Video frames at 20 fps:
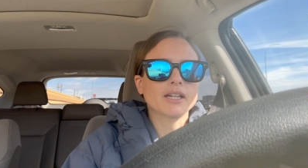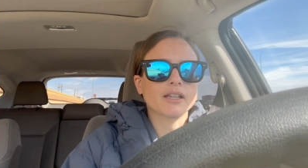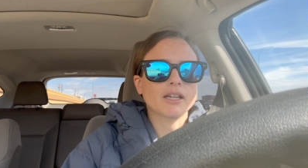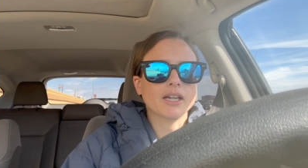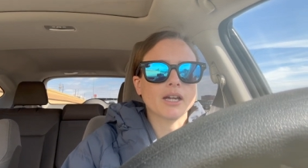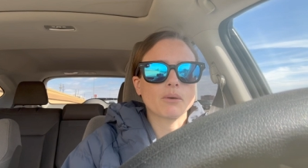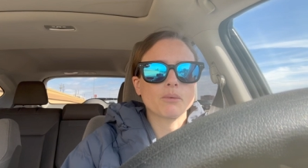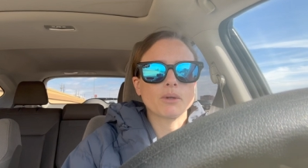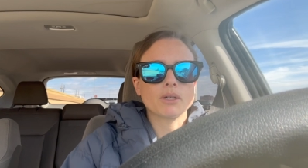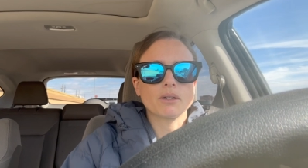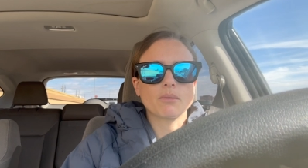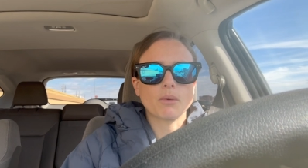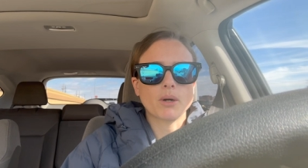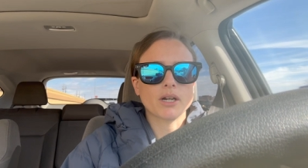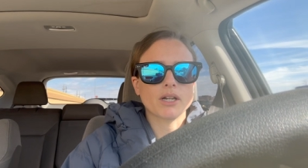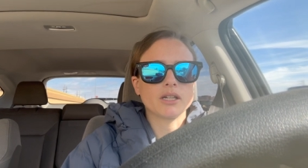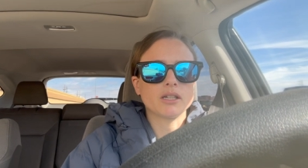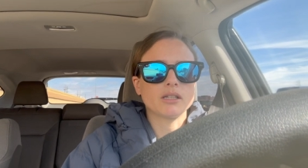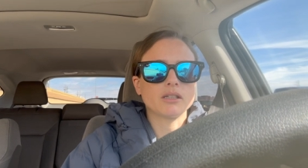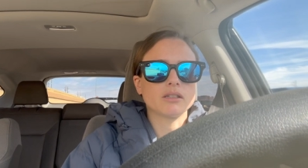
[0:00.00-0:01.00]
Like I wouldn't
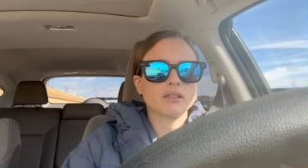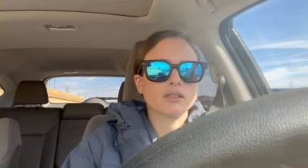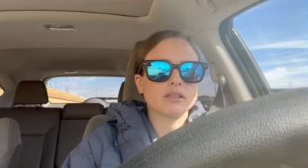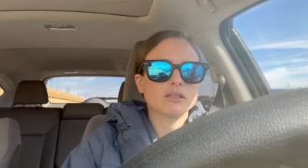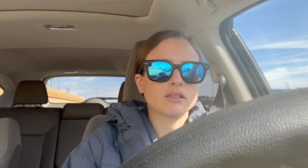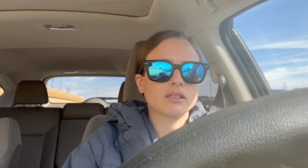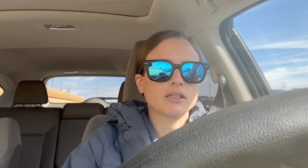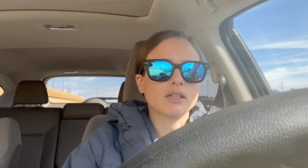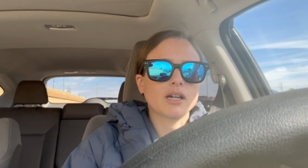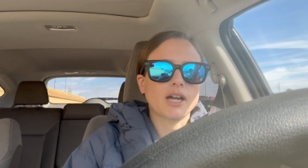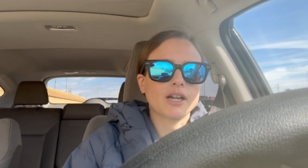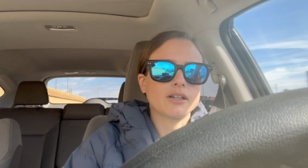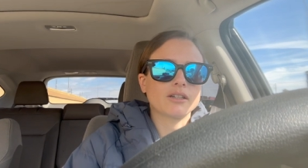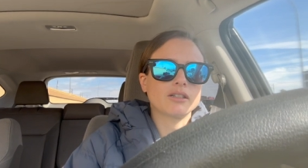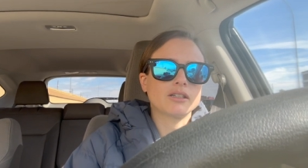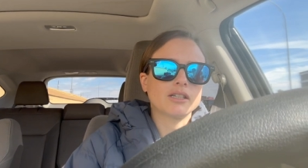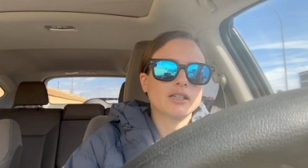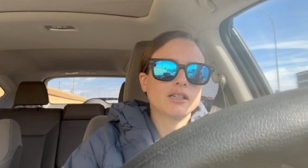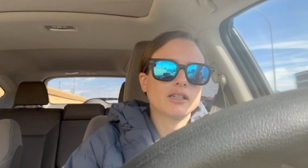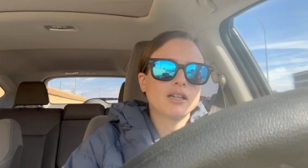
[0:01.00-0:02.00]
want to,
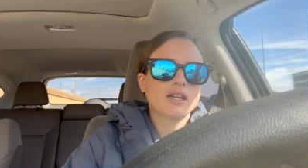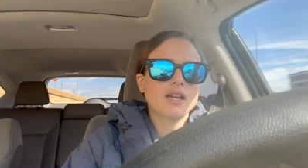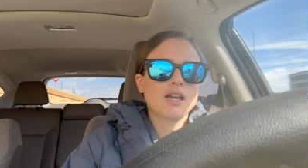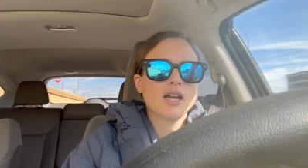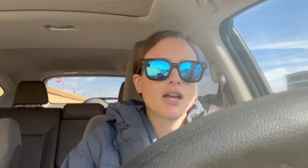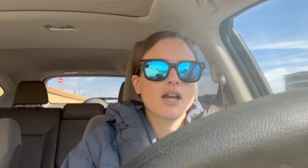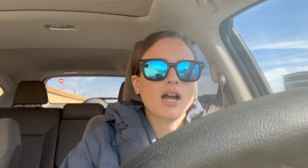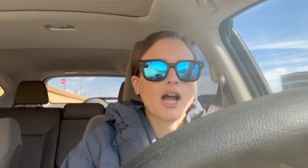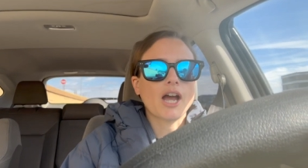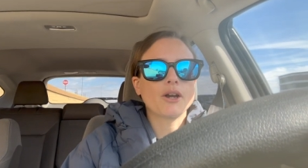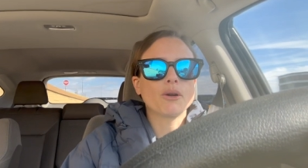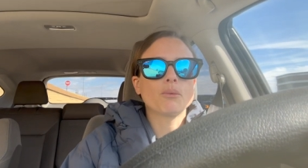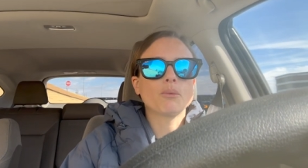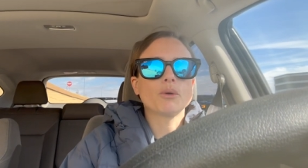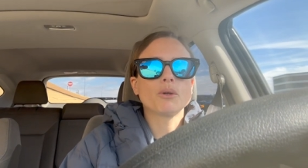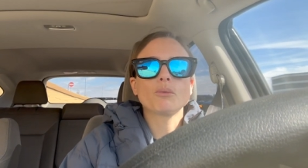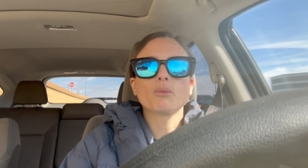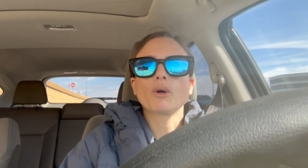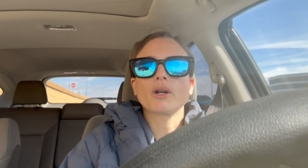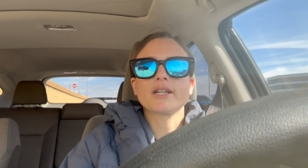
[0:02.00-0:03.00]
I, I don't
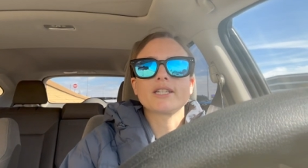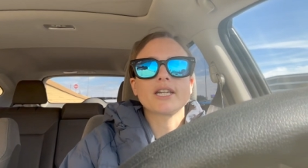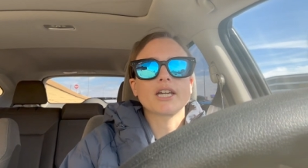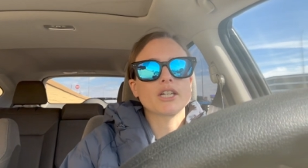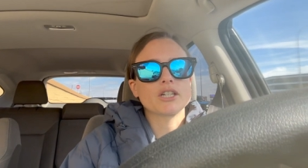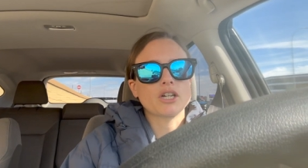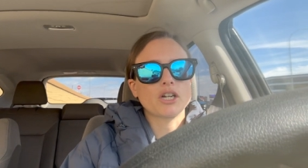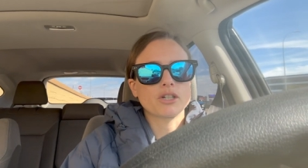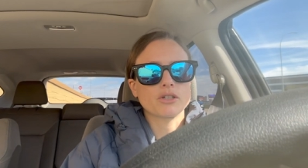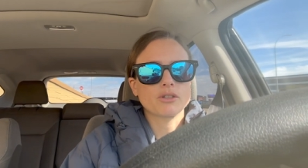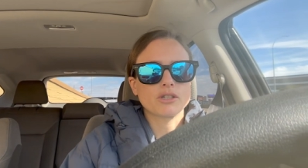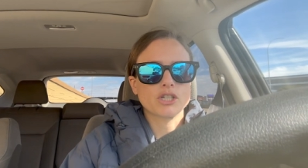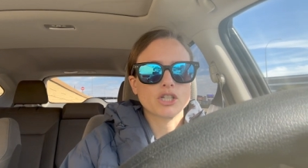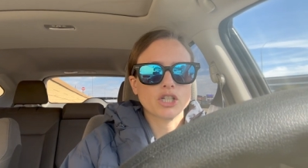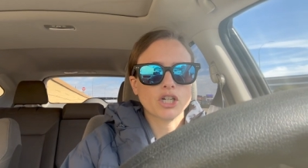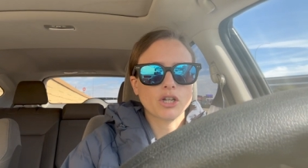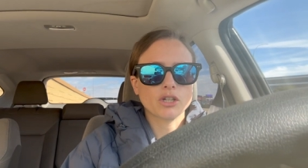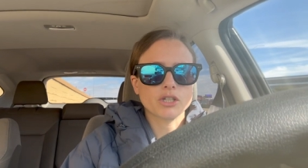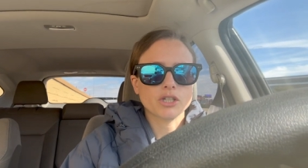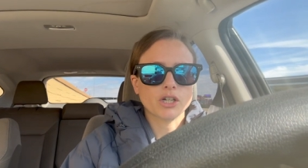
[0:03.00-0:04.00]
wouldn't want to take a dog to a
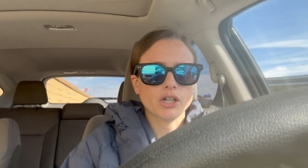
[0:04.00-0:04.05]
shelter.